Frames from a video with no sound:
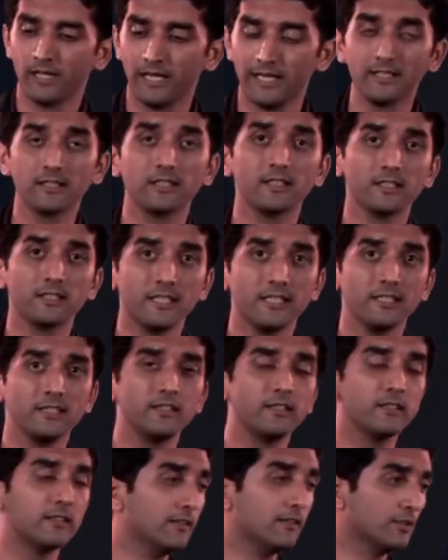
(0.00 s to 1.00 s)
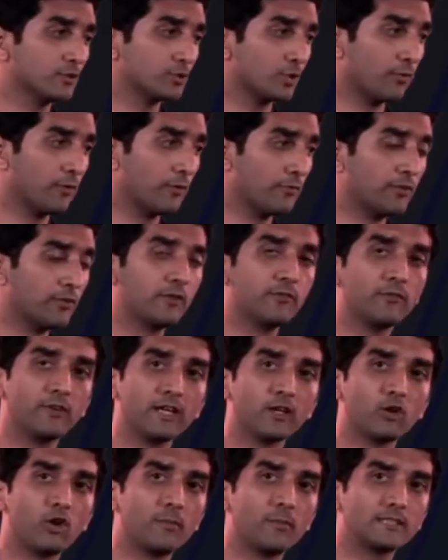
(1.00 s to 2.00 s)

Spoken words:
entertained here. So 55,